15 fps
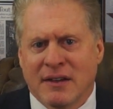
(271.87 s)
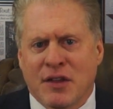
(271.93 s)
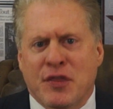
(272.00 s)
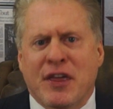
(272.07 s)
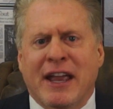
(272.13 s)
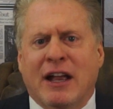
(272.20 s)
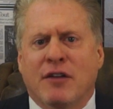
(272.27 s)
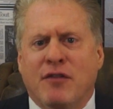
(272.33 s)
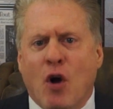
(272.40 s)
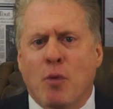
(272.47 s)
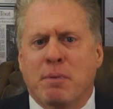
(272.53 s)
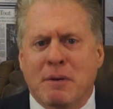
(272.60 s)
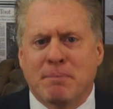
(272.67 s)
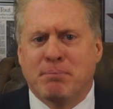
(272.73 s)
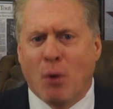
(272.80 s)
Think of
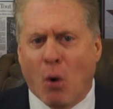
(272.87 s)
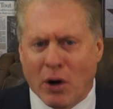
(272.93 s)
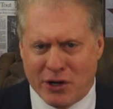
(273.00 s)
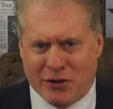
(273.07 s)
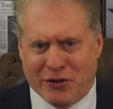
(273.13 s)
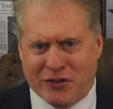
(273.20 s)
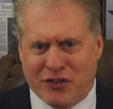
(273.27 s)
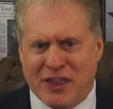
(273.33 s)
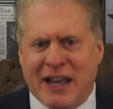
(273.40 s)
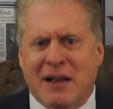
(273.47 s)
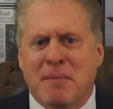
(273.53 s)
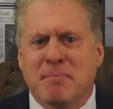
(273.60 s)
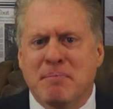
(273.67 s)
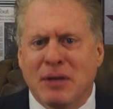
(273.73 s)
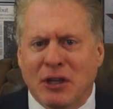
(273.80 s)
open borders. Think
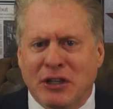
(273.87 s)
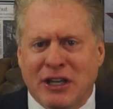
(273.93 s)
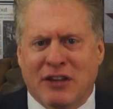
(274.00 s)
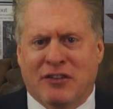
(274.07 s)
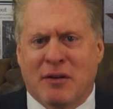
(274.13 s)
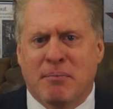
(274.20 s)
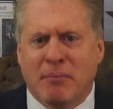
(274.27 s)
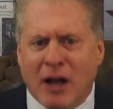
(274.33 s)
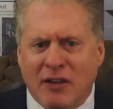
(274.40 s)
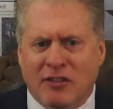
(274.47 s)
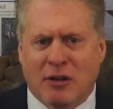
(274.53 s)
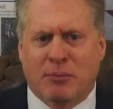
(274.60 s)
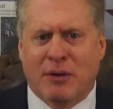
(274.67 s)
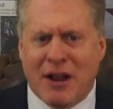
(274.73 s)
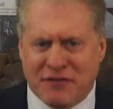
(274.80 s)
of millions of
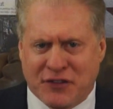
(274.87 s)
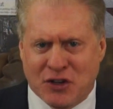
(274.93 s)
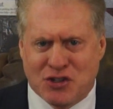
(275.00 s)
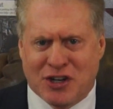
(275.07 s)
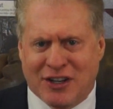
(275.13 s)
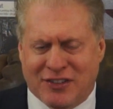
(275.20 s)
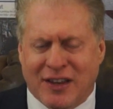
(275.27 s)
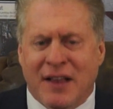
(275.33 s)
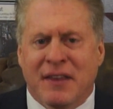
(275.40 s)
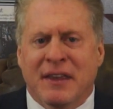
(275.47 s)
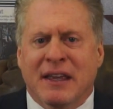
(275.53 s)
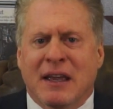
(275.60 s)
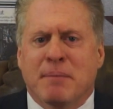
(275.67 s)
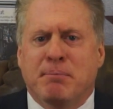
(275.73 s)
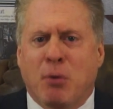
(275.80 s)
Muslim refugees
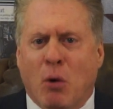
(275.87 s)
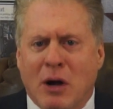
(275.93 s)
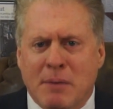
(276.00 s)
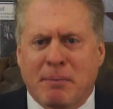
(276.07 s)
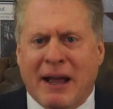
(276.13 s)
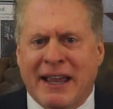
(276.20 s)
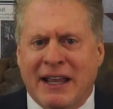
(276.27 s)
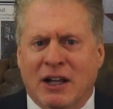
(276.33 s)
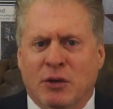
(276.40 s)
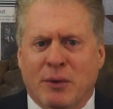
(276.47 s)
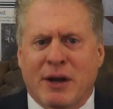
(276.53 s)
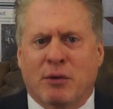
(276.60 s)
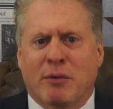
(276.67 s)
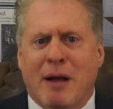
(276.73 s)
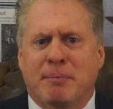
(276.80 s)
imported by
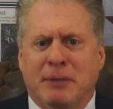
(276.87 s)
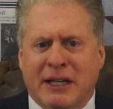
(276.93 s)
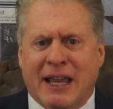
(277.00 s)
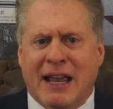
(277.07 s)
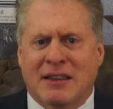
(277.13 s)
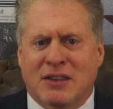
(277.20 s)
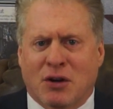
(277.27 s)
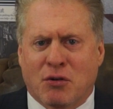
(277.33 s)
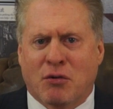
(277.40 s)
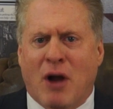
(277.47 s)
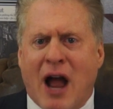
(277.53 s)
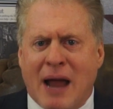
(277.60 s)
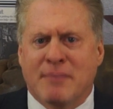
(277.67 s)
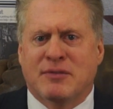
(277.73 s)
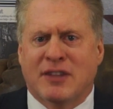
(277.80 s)
Hillary to replicate the
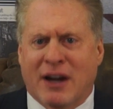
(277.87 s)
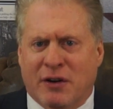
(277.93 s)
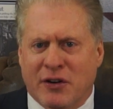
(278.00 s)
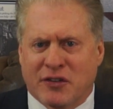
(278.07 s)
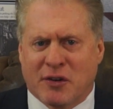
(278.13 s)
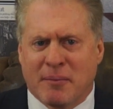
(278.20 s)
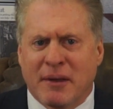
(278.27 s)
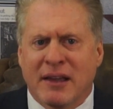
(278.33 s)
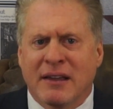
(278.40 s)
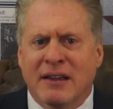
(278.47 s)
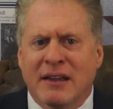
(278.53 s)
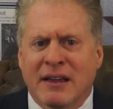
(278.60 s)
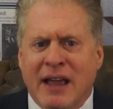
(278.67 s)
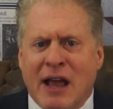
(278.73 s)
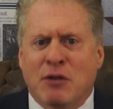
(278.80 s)
crime, terrorism,
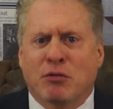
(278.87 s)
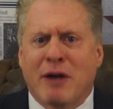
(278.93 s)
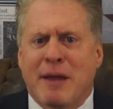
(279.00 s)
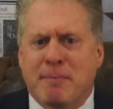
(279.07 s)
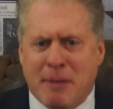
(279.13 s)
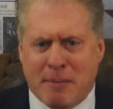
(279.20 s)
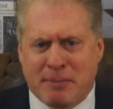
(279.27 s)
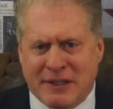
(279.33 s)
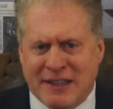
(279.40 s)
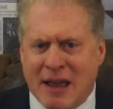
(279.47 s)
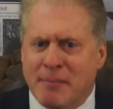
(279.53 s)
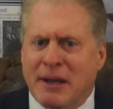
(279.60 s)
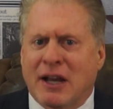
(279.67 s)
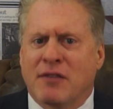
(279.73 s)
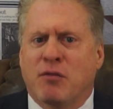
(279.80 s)
and rape
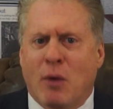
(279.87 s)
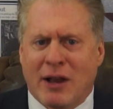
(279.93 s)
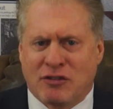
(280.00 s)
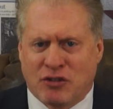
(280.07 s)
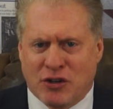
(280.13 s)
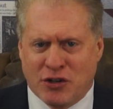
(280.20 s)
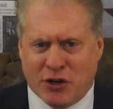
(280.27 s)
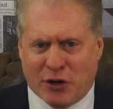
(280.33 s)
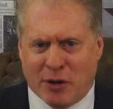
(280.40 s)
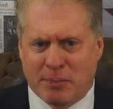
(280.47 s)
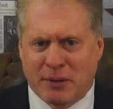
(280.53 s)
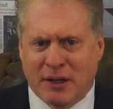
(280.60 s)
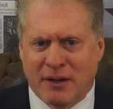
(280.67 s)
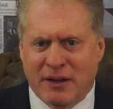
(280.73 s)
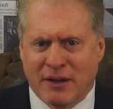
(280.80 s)
epidemic of Western Europe.